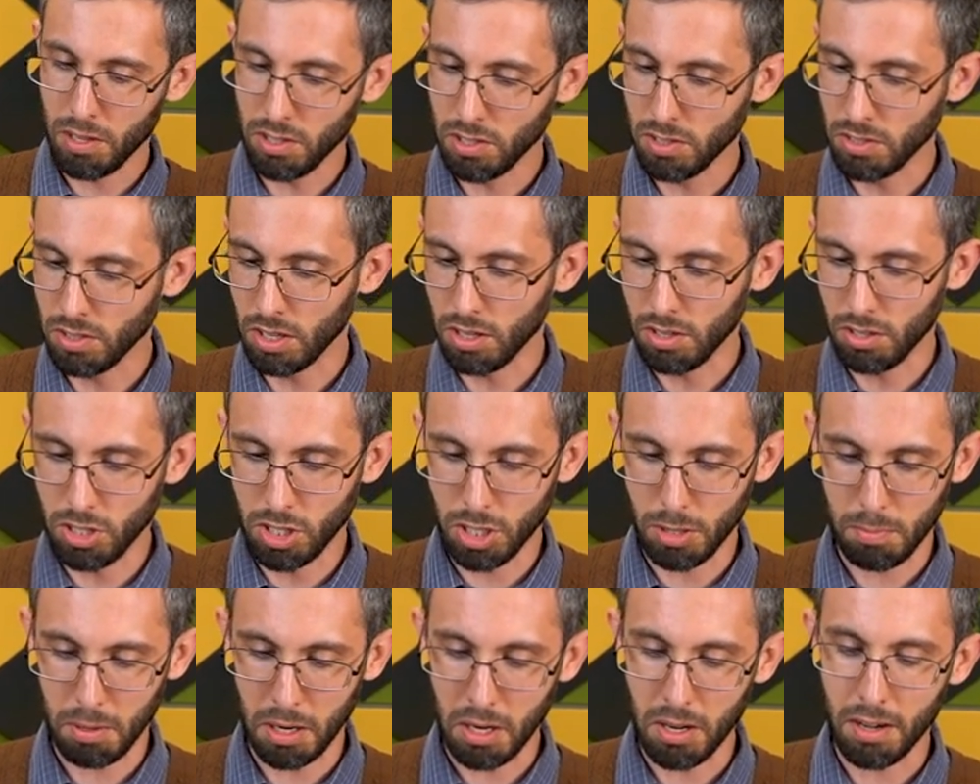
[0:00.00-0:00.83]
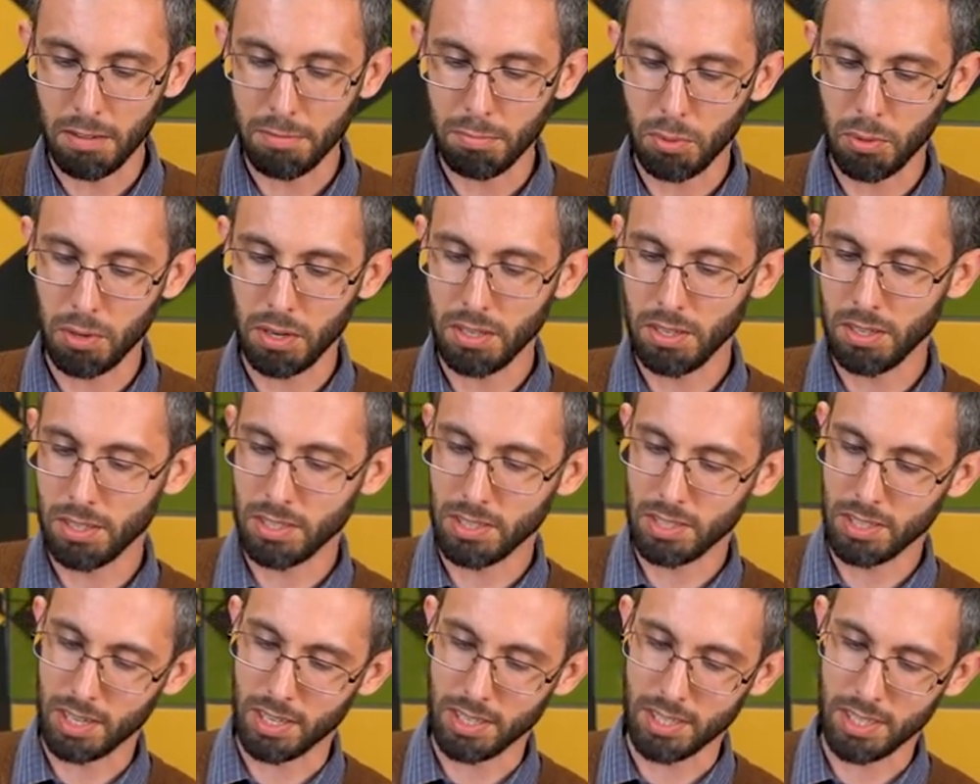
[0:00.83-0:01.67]
this is a good jumping off point to
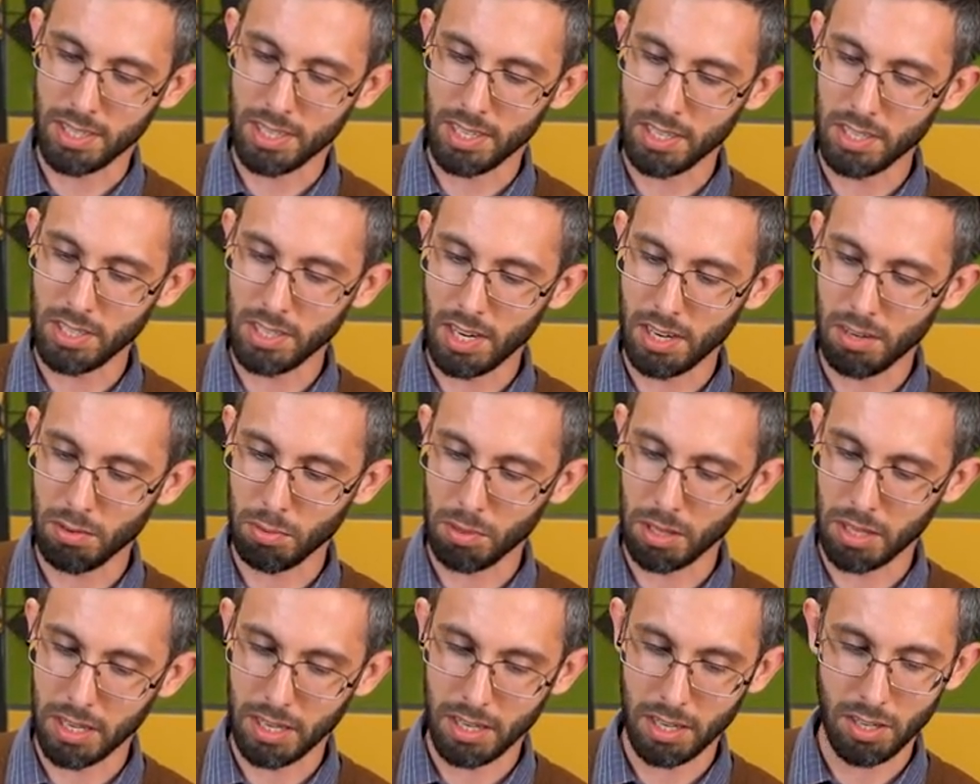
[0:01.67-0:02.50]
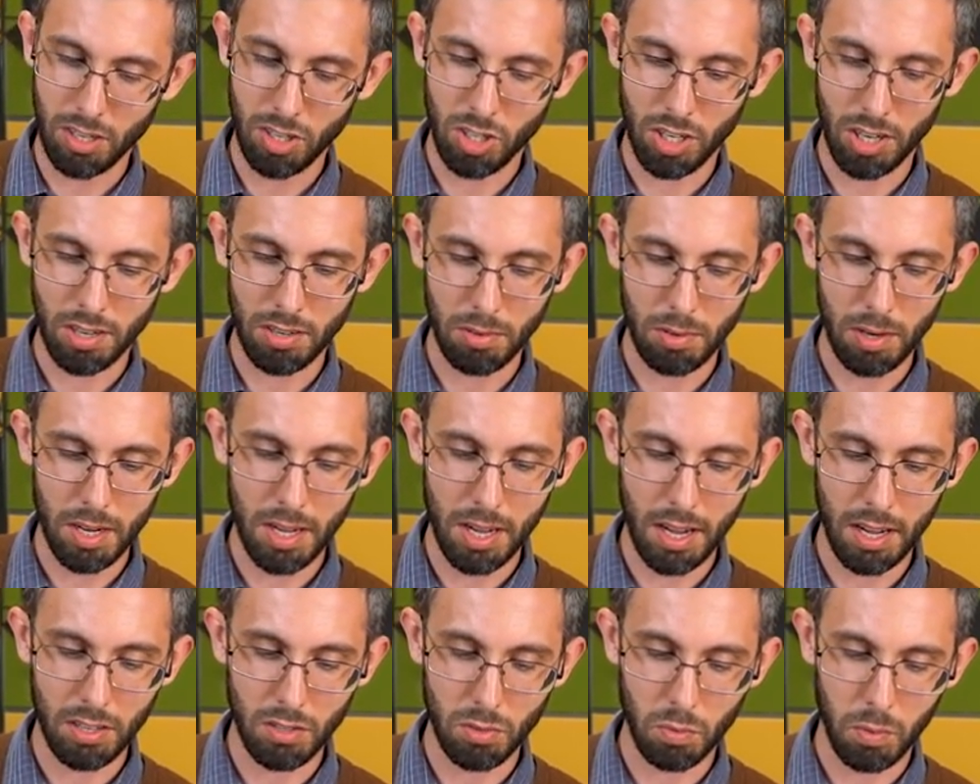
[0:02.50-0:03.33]
discuss this and related
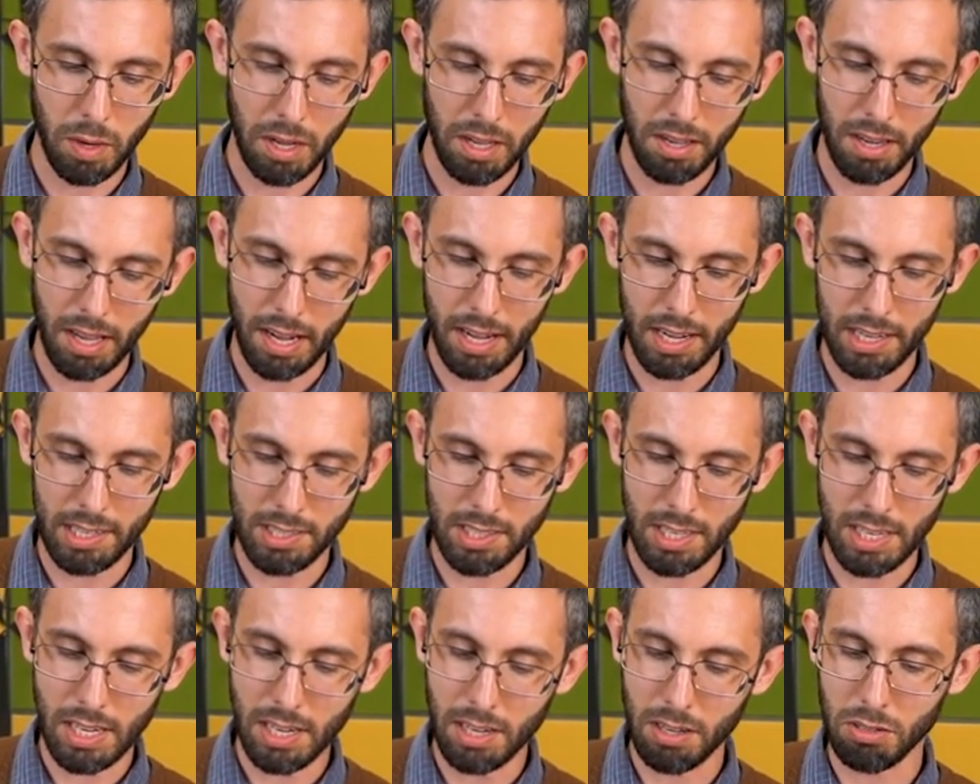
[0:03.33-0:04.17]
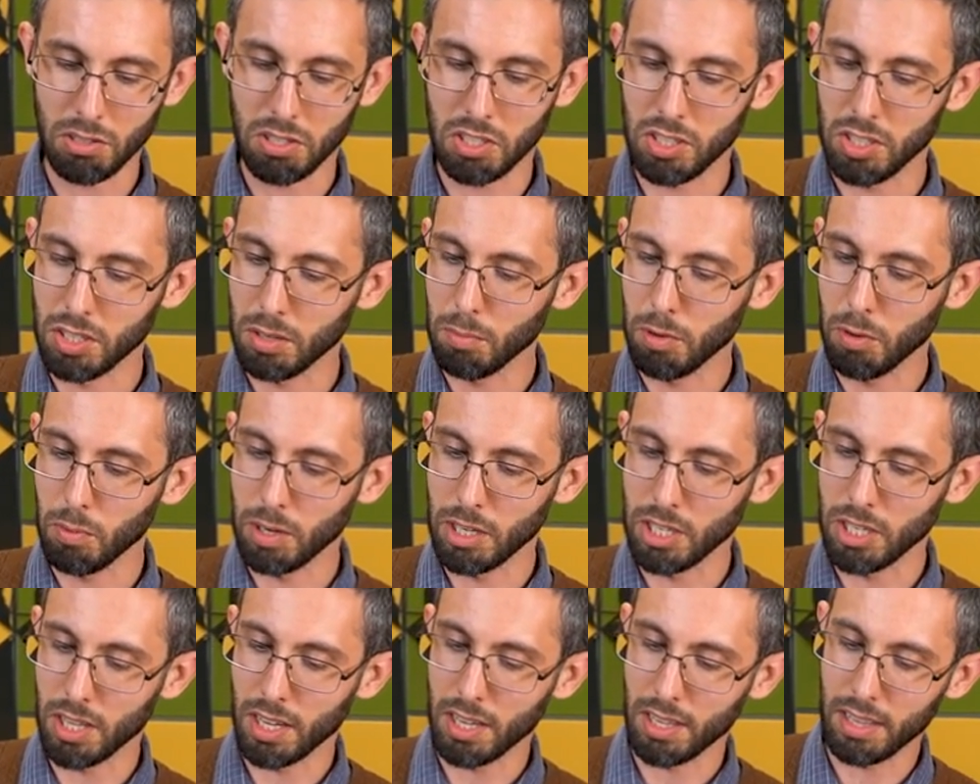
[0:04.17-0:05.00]
genera, as well as the ecosystem in
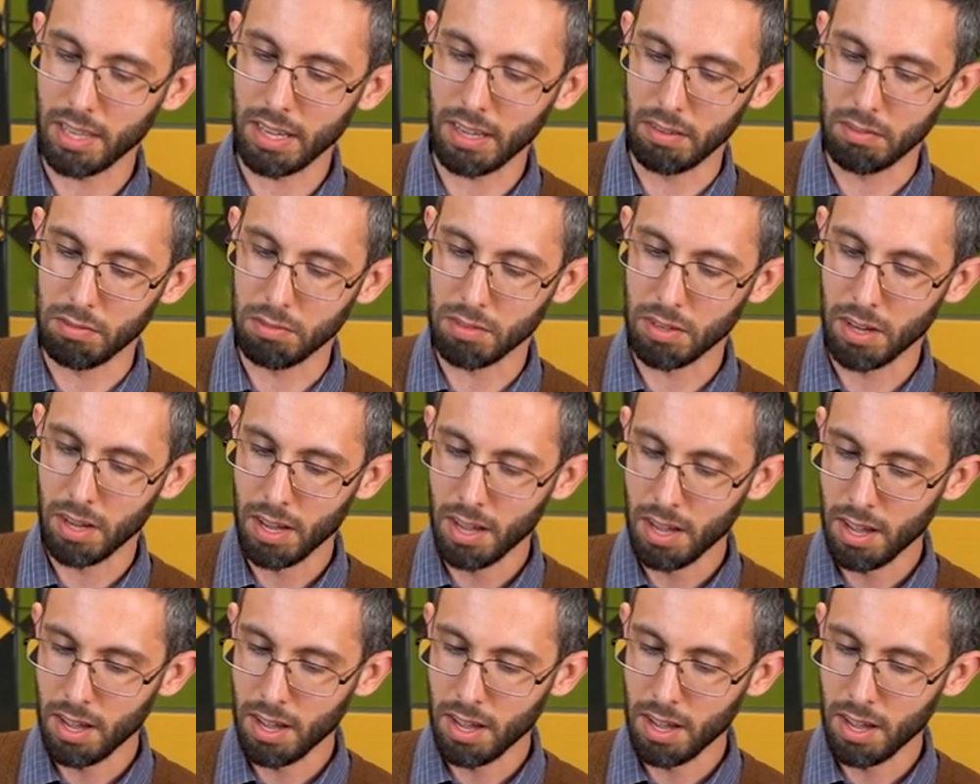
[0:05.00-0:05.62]
which they lived.